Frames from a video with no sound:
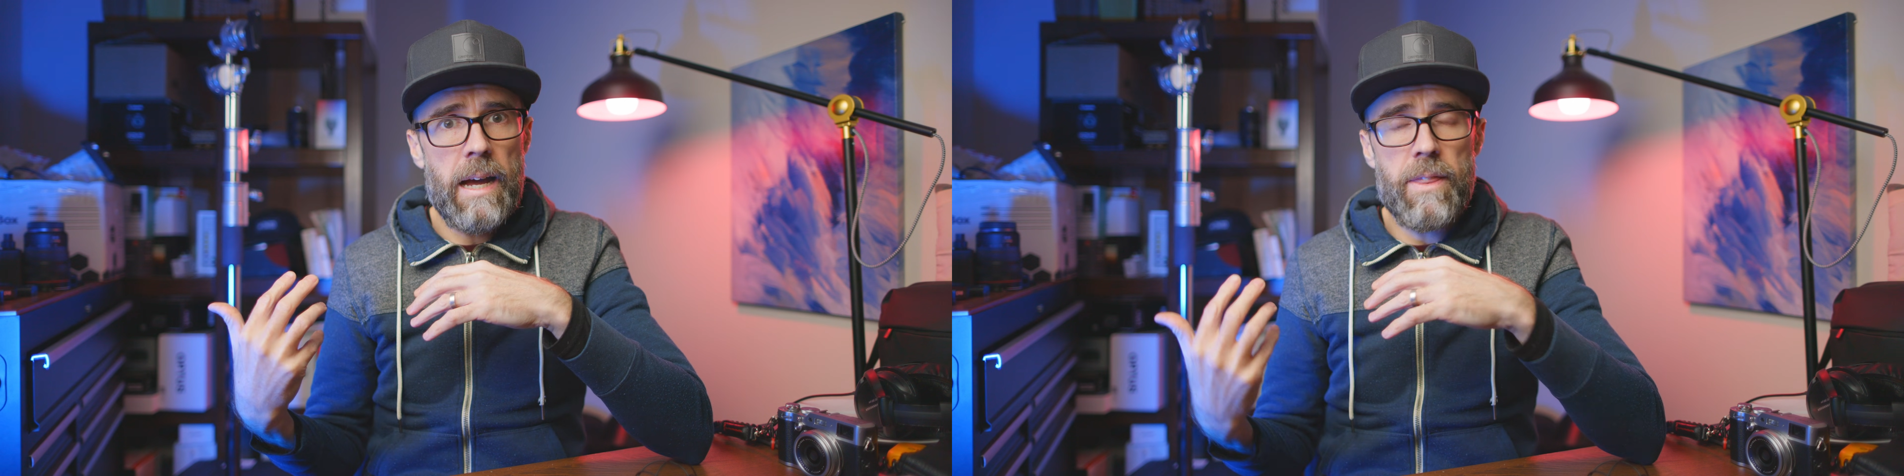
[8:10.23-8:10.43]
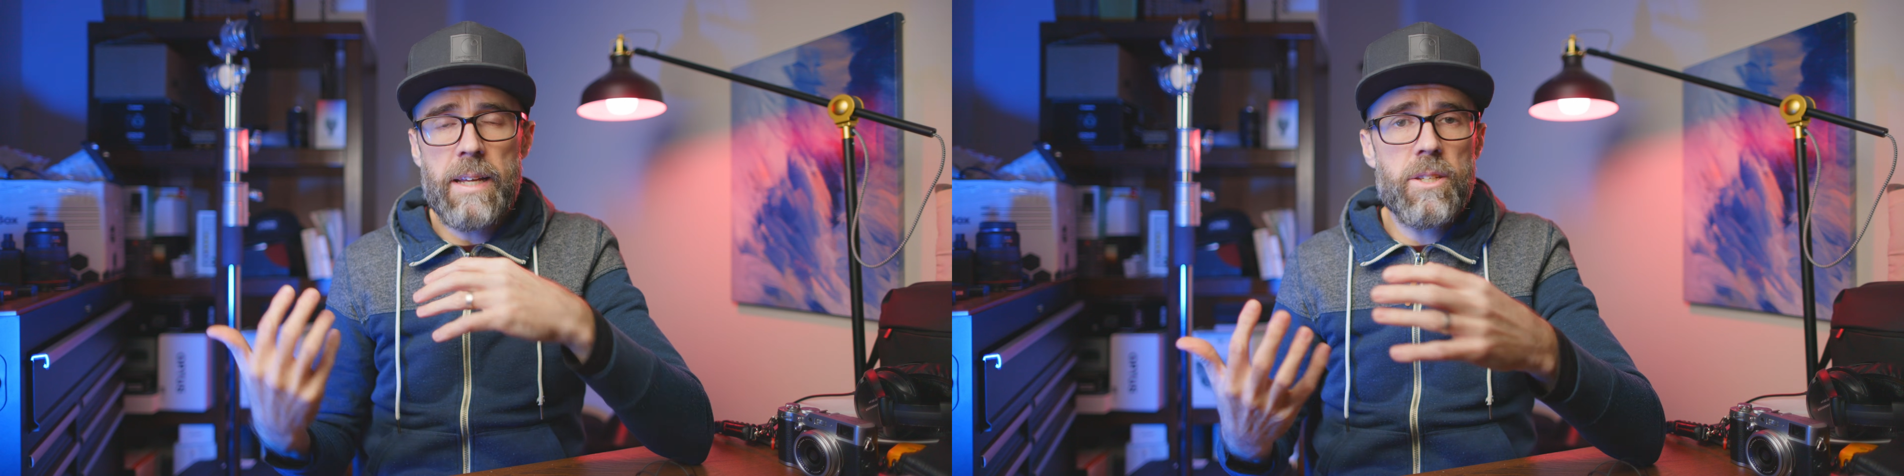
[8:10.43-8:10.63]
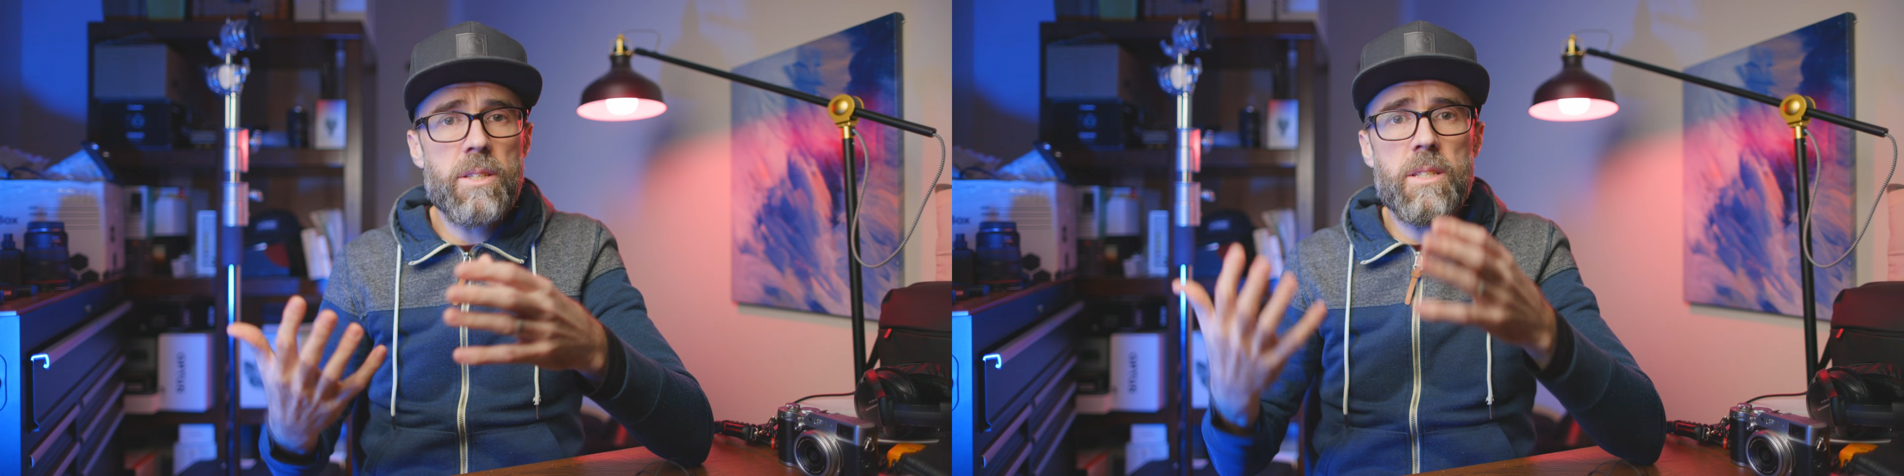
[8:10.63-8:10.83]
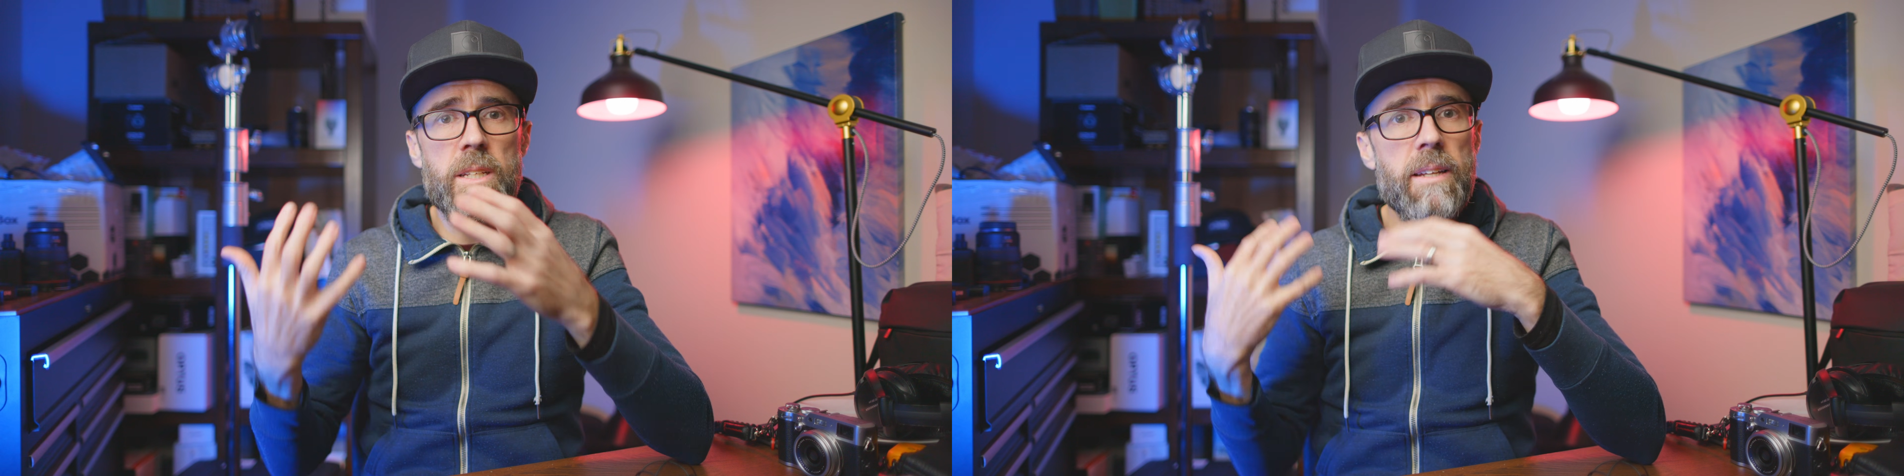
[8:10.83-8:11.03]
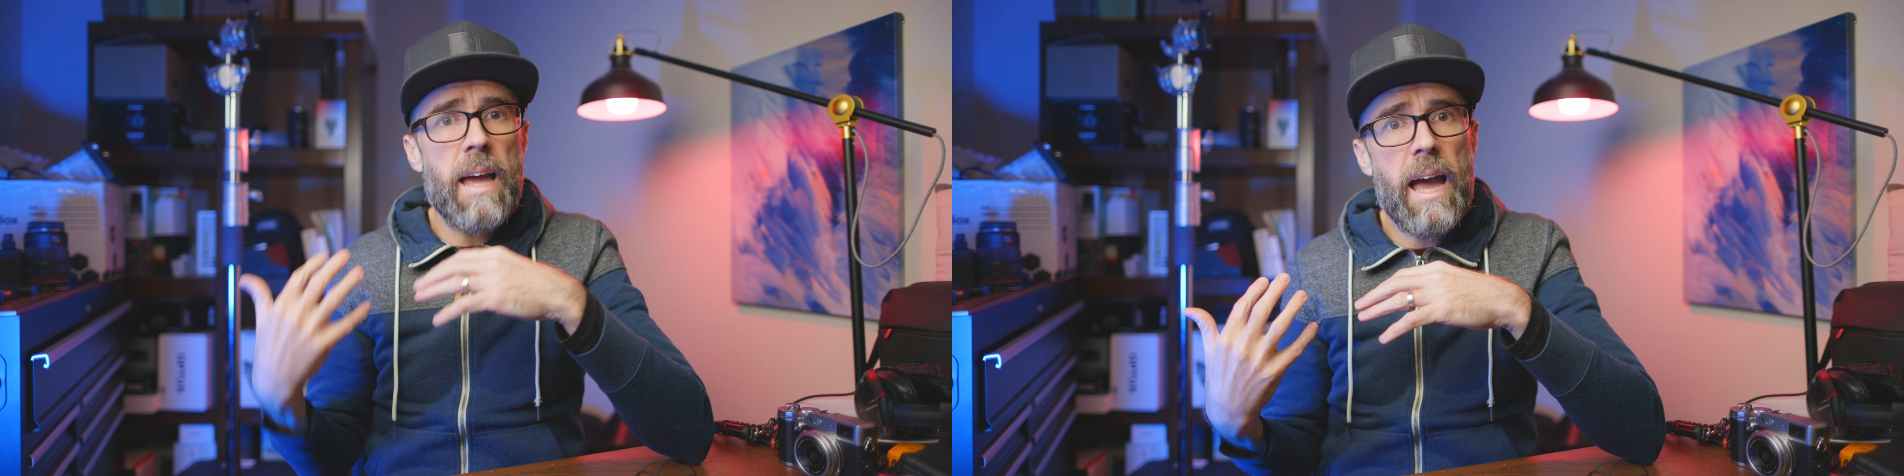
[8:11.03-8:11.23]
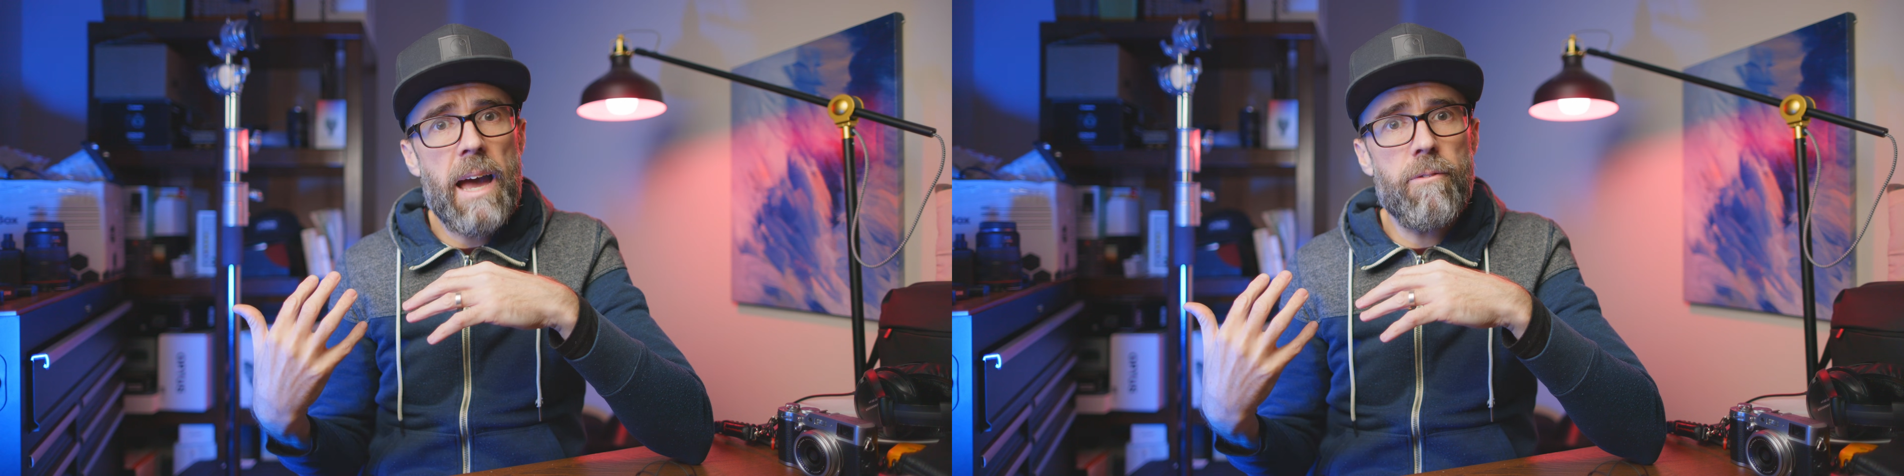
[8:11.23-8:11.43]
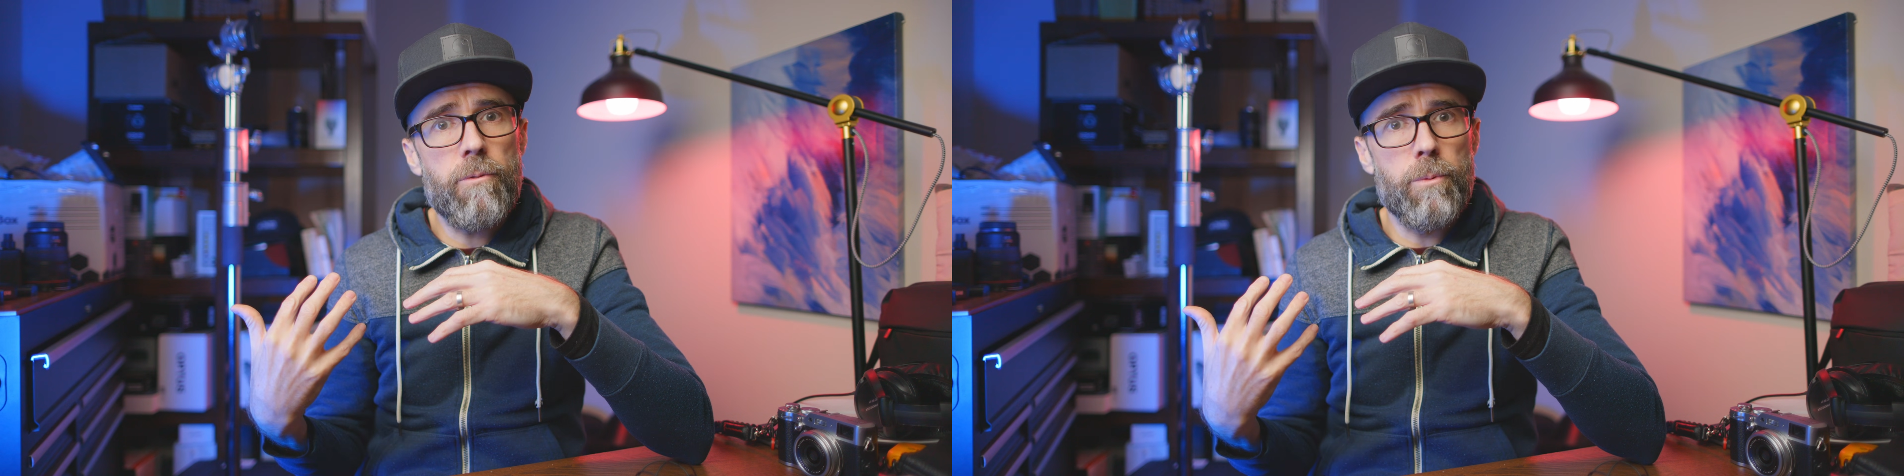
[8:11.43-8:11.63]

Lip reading: they just didn't have